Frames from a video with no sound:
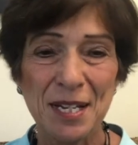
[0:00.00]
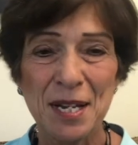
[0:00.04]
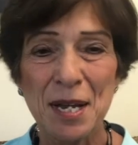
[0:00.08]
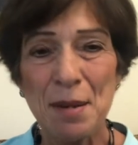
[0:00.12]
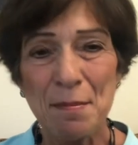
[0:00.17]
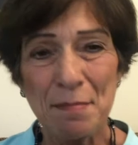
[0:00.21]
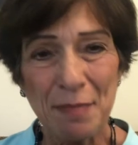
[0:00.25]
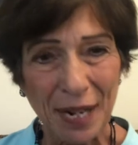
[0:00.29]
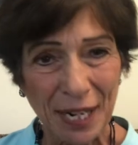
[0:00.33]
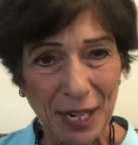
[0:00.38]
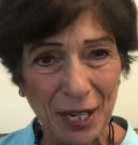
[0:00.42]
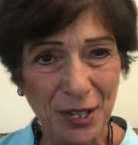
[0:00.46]

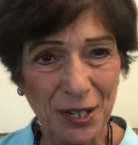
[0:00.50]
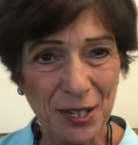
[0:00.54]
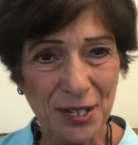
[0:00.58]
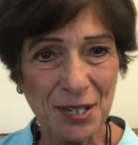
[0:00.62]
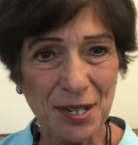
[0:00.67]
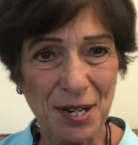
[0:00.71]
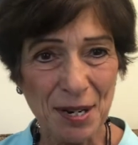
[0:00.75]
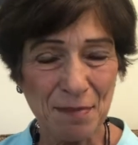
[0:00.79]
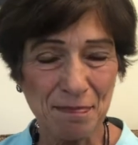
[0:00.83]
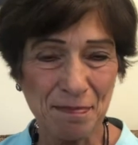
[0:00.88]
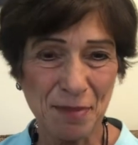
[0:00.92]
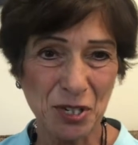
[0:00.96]
But I heard
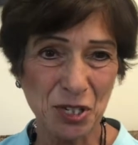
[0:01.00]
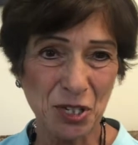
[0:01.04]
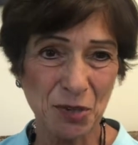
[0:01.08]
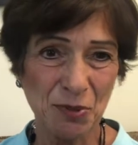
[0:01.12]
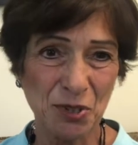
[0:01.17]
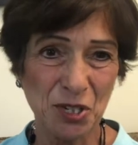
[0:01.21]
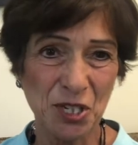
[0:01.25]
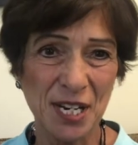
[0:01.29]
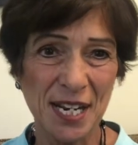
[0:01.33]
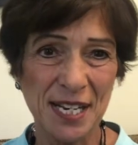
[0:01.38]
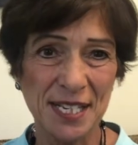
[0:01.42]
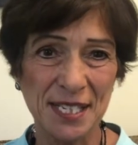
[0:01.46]
Bishop
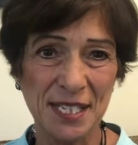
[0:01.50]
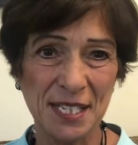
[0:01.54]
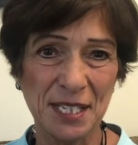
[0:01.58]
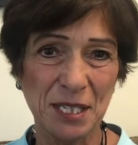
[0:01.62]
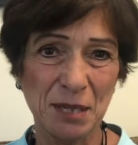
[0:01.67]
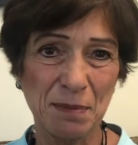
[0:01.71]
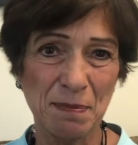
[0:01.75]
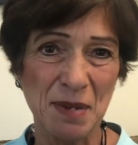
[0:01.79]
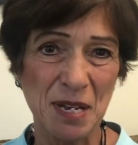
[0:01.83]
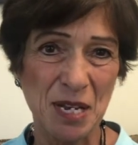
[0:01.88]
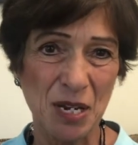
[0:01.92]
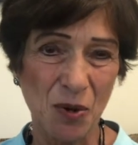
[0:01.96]
Schnase
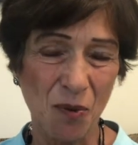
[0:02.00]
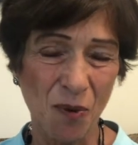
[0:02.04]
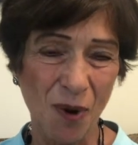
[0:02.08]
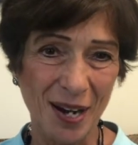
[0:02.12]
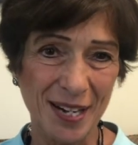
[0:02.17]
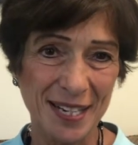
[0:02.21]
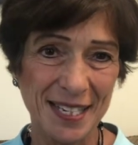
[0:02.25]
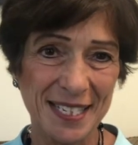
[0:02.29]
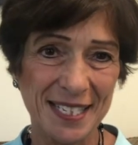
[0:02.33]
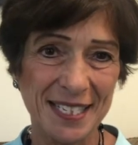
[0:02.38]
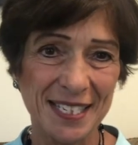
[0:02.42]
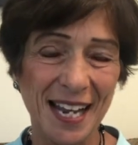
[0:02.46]
speak
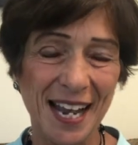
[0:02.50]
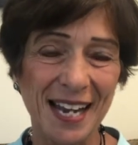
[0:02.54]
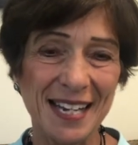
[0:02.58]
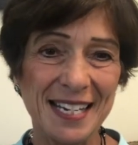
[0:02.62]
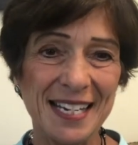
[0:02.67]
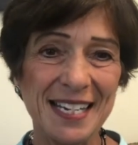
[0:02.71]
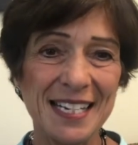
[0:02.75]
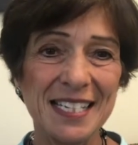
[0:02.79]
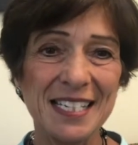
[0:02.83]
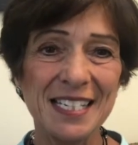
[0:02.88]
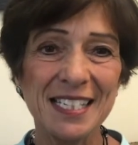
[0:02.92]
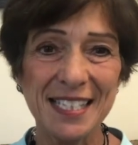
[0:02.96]
once, and
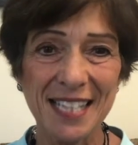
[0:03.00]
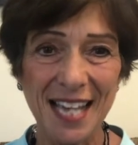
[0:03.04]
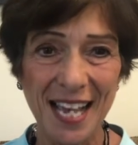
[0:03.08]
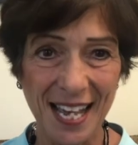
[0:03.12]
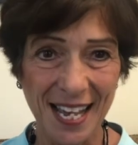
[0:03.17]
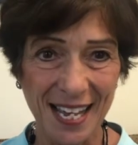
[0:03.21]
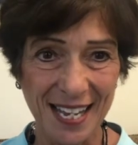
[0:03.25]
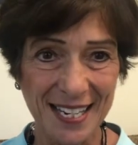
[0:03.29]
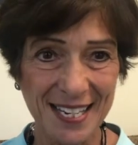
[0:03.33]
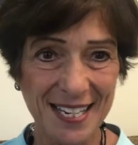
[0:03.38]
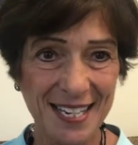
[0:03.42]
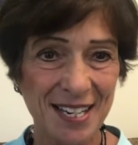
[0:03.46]
he
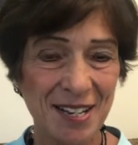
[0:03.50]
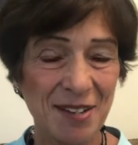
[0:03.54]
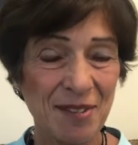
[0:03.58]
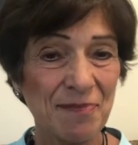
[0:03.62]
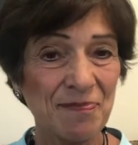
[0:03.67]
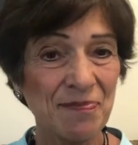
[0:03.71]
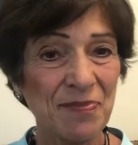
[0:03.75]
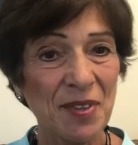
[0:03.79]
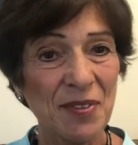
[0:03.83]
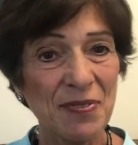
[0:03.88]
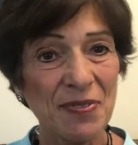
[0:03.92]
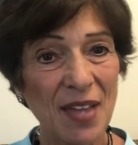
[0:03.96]
said
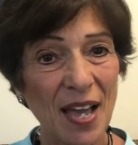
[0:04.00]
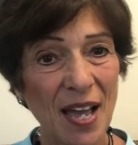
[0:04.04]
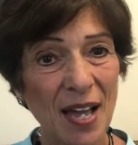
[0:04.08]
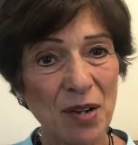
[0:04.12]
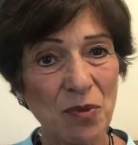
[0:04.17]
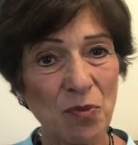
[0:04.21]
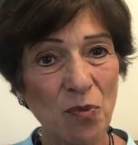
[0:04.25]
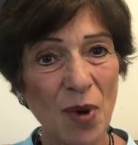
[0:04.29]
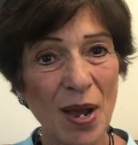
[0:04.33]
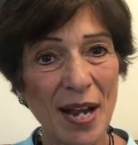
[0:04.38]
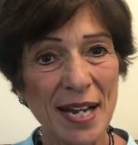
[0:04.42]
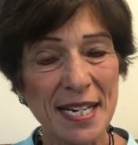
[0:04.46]
that
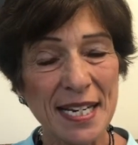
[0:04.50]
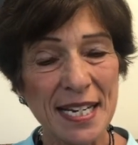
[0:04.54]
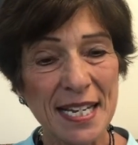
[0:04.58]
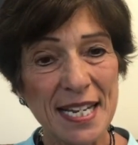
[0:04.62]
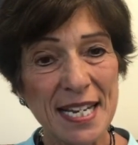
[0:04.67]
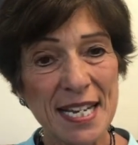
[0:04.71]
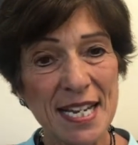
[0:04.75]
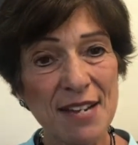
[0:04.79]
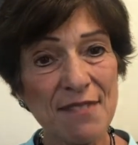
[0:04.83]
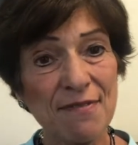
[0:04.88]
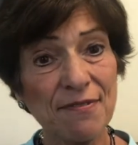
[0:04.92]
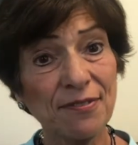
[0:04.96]
when
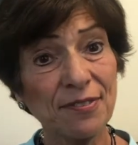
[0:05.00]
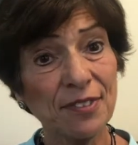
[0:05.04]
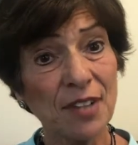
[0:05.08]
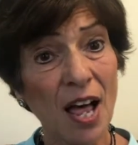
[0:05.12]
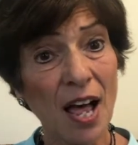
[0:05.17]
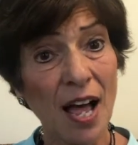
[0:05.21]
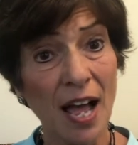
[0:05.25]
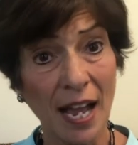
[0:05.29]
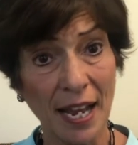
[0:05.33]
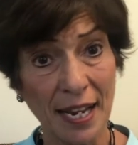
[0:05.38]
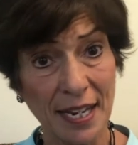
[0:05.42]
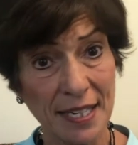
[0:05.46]
he
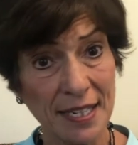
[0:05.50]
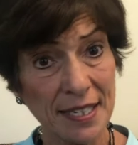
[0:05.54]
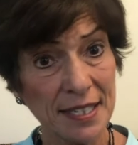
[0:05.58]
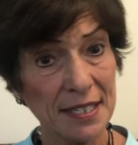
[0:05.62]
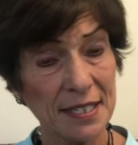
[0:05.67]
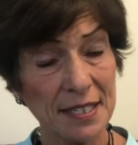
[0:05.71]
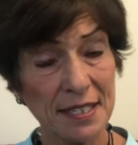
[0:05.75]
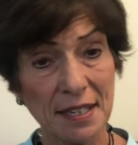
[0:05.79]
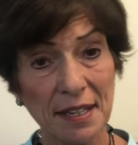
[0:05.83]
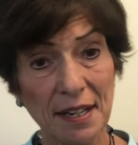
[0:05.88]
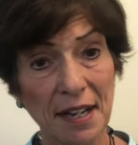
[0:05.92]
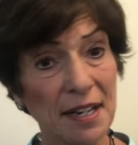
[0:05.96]

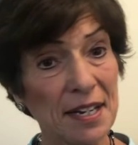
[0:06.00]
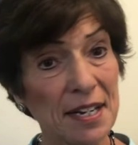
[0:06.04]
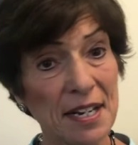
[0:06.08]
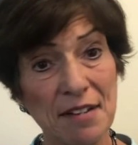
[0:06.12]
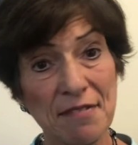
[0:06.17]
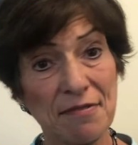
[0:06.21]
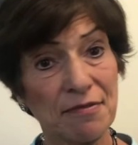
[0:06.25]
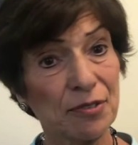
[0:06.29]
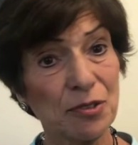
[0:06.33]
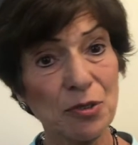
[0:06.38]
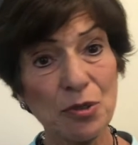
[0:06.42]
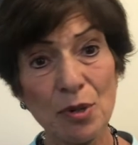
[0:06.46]
flies, and he
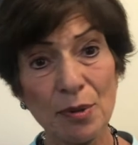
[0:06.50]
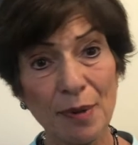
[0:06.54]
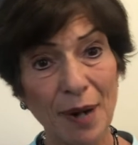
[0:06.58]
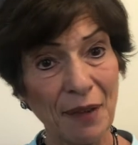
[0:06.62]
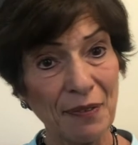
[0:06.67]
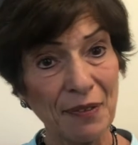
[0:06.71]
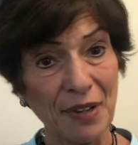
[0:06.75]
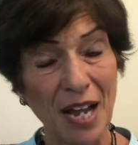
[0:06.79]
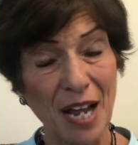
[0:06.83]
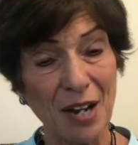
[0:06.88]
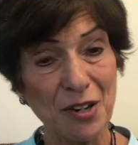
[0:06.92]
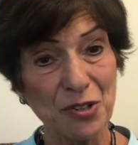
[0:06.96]
flew around the
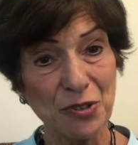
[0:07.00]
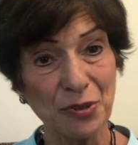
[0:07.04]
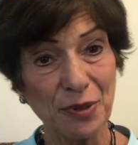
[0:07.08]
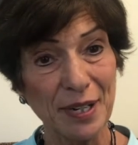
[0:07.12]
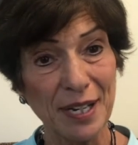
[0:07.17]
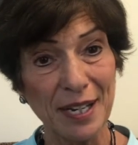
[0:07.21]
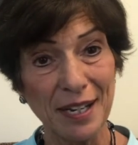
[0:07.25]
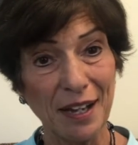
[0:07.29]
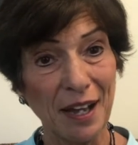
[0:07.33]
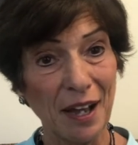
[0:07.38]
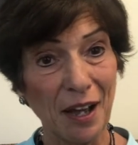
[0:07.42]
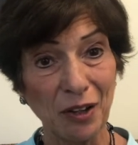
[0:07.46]
country
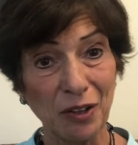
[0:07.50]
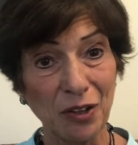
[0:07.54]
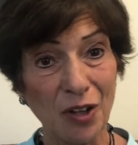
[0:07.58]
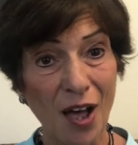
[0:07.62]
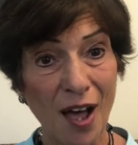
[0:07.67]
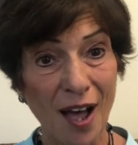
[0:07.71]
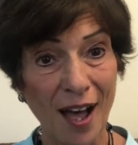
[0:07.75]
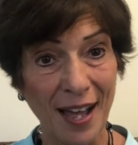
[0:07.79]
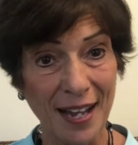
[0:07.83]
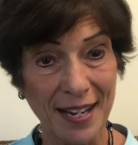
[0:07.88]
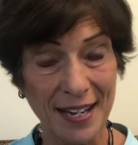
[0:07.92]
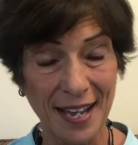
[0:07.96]
a
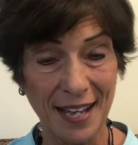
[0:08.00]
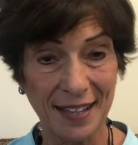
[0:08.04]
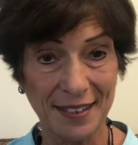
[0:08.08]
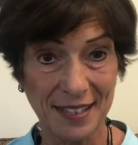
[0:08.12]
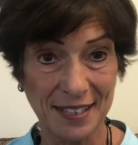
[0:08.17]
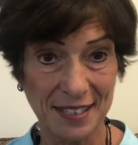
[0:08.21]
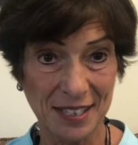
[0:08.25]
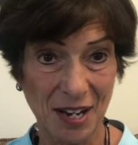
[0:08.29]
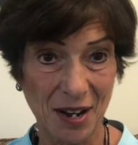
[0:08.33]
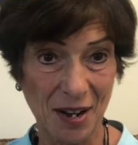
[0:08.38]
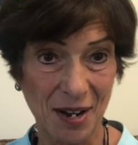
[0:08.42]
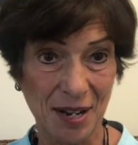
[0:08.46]
lot at the
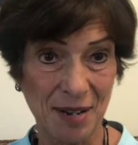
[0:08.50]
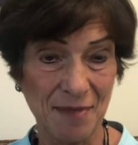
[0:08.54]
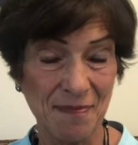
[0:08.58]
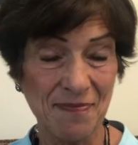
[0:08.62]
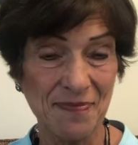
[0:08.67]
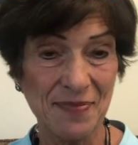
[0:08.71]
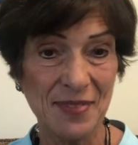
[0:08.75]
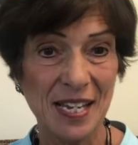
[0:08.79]
time,